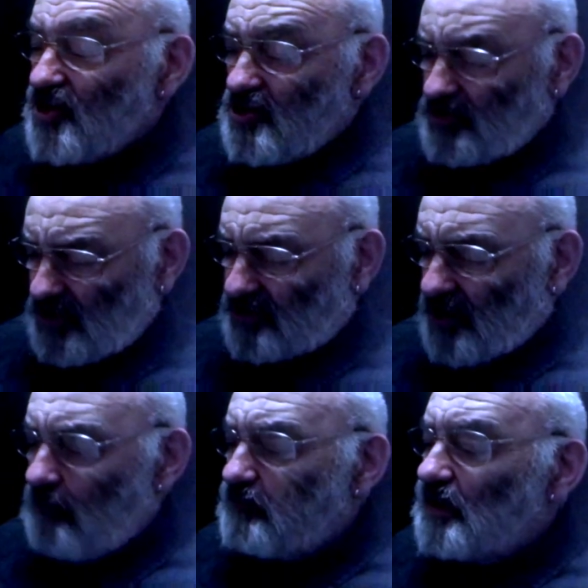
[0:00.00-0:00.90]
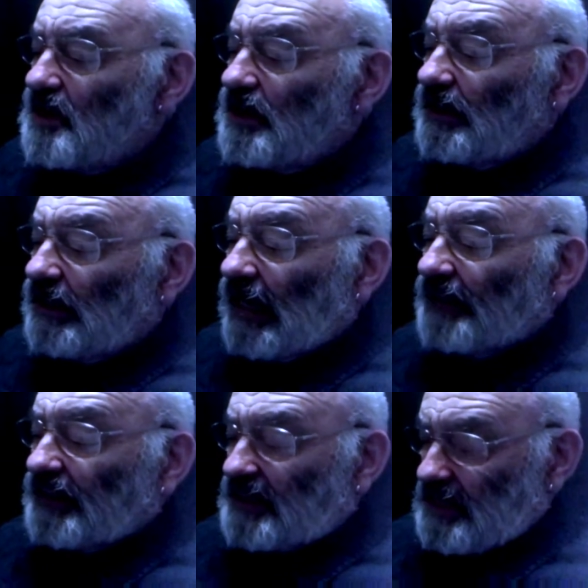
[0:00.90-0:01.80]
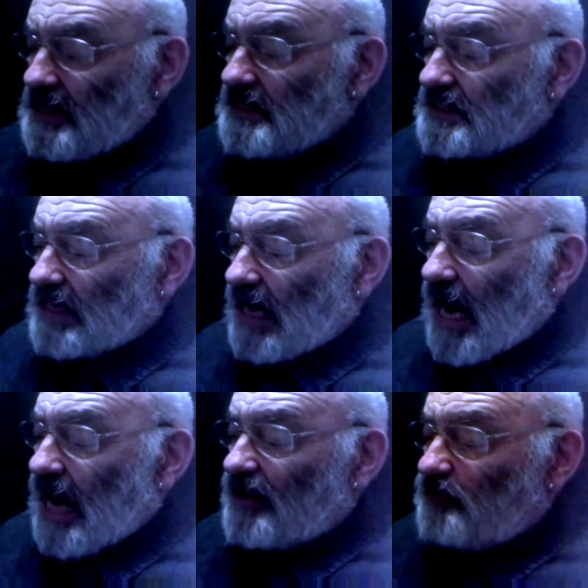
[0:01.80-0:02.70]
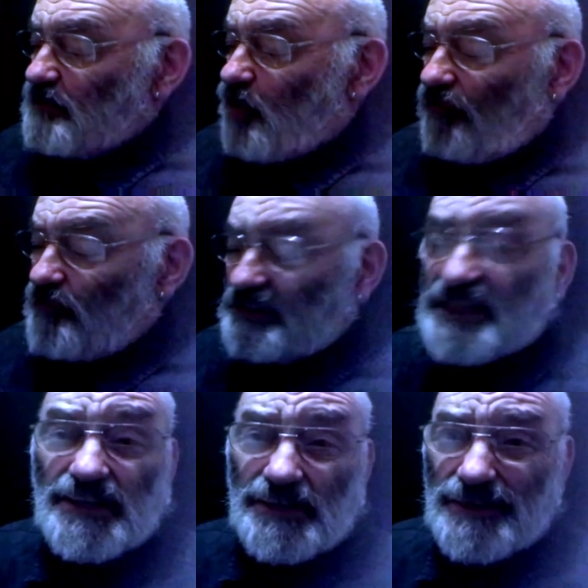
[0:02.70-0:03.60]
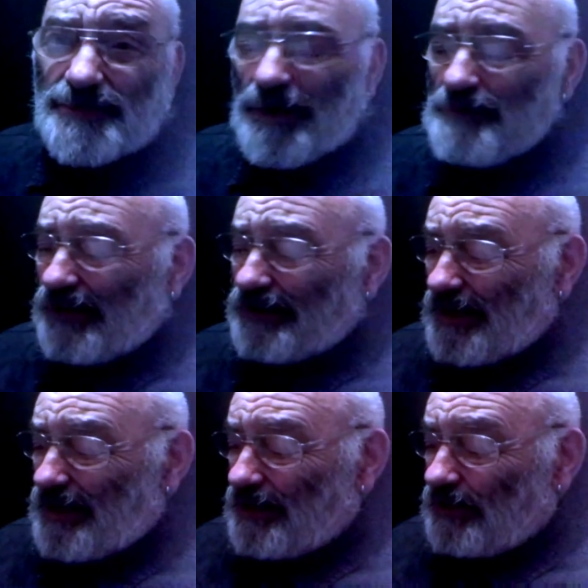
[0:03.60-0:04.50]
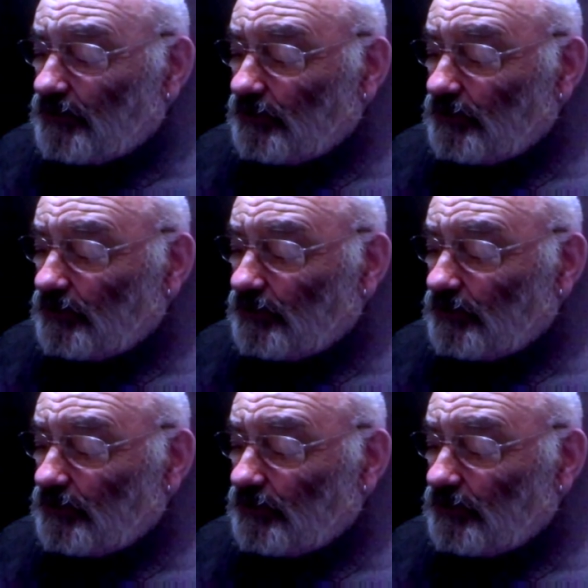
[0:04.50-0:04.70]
Here's a sub and the keys, and there'll be more for materials by Monday.